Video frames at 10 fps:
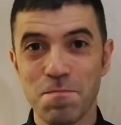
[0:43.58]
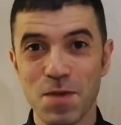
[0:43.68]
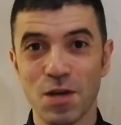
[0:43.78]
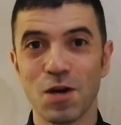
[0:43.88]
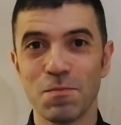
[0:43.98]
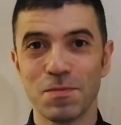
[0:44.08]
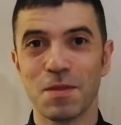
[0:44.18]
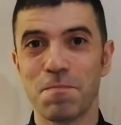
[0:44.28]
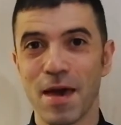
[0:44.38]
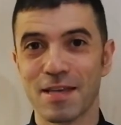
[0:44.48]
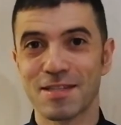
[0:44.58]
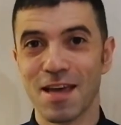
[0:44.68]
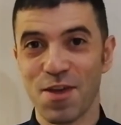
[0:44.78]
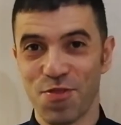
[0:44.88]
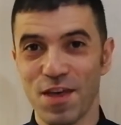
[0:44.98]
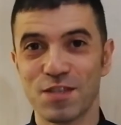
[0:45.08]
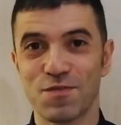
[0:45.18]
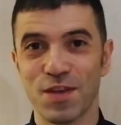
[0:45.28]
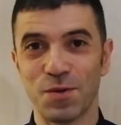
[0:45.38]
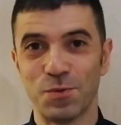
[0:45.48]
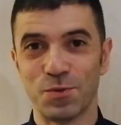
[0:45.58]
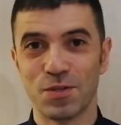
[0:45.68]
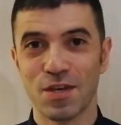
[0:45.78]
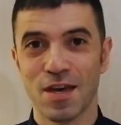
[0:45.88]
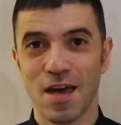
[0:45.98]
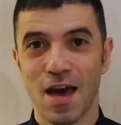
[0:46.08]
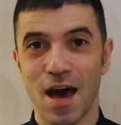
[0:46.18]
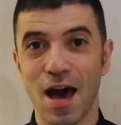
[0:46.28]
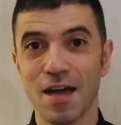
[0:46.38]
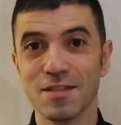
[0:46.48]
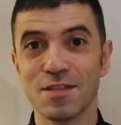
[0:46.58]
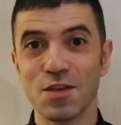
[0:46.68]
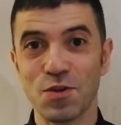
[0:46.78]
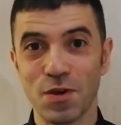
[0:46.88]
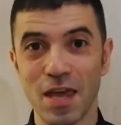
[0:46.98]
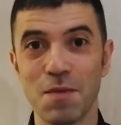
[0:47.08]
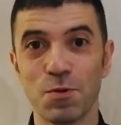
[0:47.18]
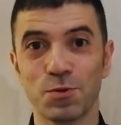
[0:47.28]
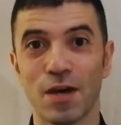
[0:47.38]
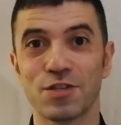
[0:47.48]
become the best in this field. And you're able to